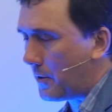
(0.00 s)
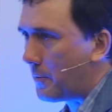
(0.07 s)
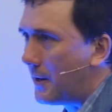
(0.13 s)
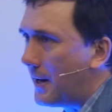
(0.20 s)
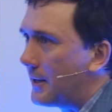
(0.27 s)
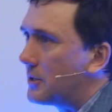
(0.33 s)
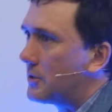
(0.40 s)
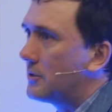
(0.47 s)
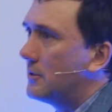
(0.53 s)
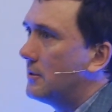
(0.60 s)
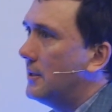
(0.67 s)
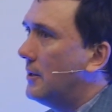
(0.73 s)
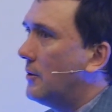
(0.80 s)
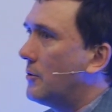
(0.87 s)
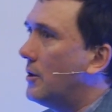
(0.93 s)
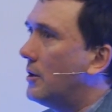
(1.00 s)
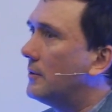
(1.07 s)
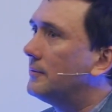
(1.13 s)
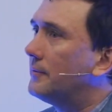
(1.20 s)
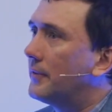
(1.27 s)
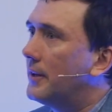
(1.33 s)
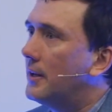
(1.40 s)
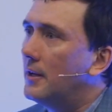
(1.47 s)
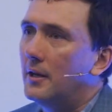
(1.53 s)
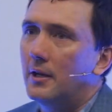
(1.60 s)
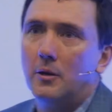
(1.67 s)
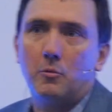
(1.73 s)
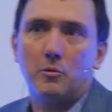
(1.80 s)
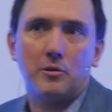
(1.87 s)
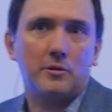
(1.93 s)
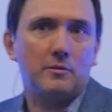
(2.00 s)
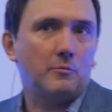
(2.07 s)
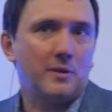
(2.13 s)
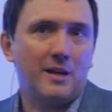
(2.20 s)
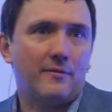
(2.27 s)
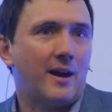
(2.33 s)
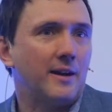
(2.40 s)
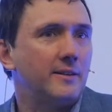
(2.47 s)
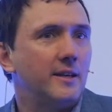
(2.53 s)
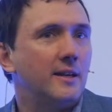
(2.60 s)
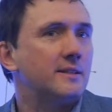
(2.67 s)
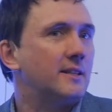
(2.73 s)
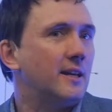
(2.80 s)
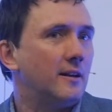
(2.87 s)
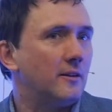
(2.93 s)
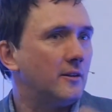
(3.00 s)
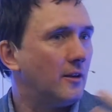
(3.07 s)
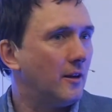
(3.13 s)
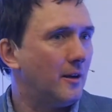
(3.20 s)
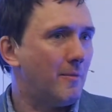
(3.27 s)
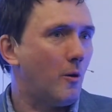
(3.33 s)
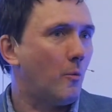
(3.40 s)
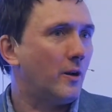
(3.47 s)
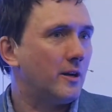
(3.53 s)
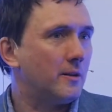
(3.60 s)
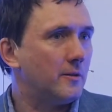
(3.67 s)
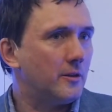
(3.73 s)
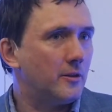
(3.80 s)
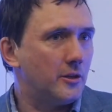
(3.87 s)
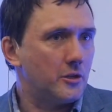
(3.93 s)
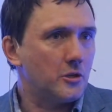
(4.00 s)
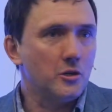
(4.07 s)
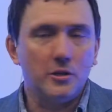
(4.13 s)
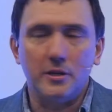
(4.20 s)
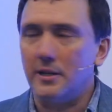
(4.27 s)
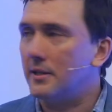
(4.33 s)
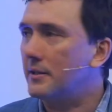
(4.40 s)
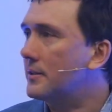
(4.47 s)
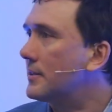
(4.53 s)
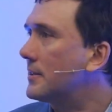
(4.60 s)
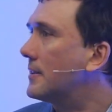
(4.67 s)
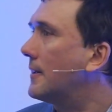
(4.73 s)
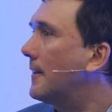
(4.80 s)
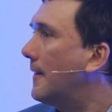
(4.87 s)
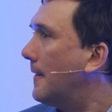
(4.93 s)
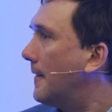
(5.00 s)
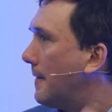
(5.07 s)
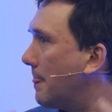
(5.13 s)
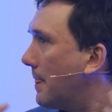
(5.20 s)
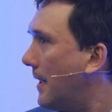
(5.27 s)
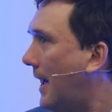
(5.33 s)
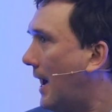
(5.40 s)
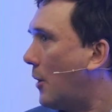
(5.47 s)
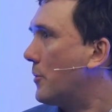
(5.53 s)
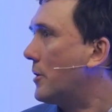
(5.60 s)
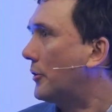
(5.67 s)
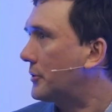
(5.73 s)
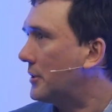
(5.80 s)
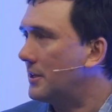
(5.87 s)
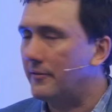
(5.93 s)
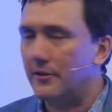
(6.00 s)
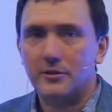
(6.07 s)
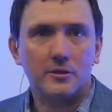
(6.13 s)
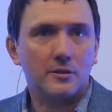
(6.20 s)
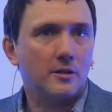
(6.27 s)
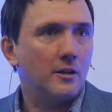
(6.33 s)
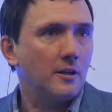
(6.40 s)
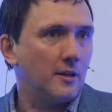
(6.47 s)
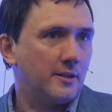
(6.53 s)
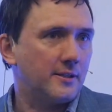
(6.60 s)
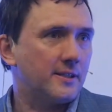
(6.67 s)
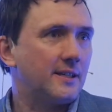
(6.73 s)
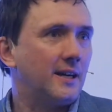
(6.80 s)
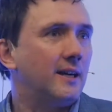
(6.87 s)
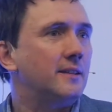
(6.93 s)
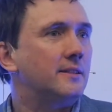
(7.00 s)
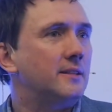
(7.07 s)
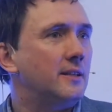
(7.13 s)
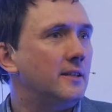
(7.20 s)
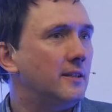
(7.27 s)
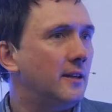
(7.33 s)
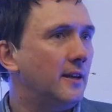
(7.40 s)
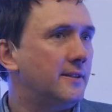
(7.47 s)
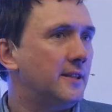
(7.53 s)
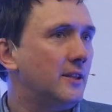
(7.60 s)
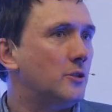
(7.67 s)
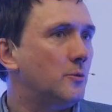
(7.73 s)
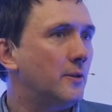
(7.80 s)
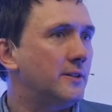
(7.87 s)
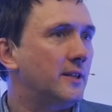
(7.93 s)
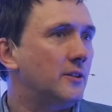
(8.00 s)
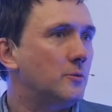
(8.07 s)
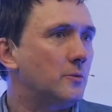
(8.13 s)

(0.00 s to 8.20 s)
whether we like it or not. We have ideas about what the good is, how we ought to live as a society, etc.,